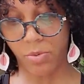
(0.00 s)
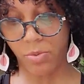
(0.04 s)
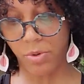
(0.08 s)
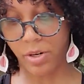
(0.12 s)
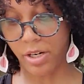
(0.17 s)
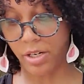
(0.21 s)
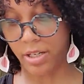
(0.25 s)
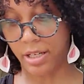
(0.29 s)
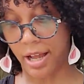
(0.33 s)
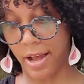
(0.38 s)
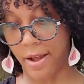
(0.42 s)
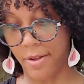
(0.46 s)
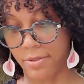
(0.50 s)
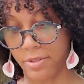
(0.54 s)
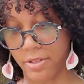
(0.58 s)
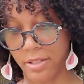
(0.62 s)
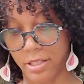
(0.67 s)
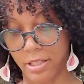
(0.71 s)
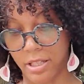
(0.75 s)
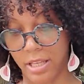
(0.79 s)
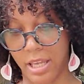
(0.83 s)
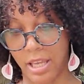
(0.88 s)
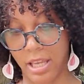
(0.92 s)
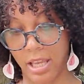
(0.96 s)
work,
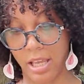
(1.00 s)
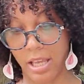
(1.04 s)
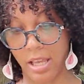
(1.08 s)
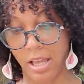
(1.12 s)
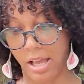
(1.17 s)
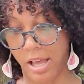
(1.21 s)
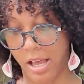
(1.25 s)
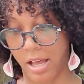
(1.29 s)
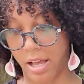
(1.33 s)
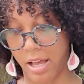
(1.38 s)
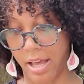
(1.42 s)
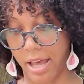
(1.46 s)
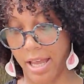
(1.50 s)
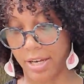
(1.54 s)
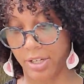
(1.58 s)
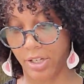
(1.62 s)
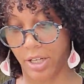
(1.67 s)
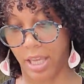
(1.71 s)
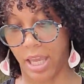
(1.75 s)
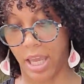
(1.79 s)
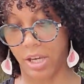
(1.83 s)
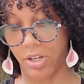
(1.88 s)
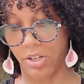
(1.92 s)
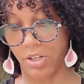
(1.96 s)
counseling,
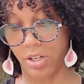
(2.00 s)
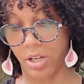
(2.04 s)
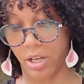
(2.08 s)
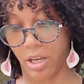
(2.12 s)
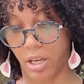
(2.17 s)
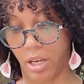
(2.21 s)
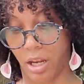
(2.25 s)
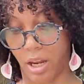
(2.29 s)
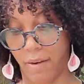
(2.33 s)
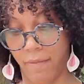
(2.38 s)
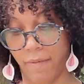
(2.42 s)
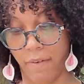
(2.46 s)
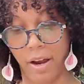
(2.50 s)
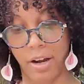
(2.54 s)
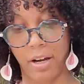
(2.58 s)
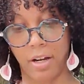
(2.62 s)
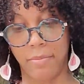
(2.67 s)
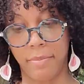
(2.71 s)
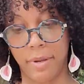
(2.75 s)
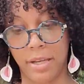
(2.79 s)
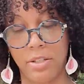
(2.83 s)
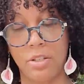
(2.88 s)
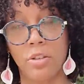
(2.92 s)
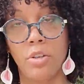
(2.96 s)
education,
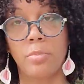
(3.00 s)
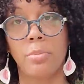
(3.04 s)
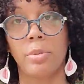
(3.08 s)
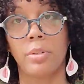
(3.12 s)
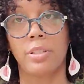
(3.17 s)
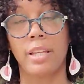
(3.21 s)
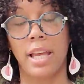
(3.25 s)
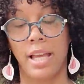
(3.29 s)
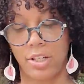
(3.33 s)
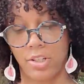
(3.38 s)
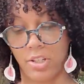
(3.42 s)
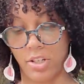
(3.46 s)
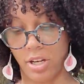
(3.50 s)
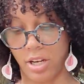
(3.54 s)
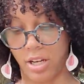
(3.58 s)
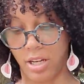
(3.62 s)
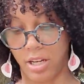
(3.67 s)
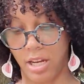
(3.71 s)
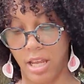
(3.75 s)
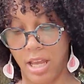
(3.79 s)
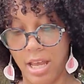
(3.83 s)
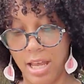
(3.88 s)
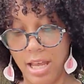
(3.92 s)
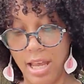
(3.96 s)
environmental
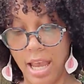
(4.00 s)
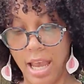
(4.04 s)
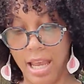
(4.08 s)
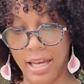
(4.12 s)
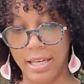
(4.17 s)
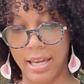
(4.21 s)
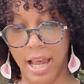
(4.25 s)
protection, and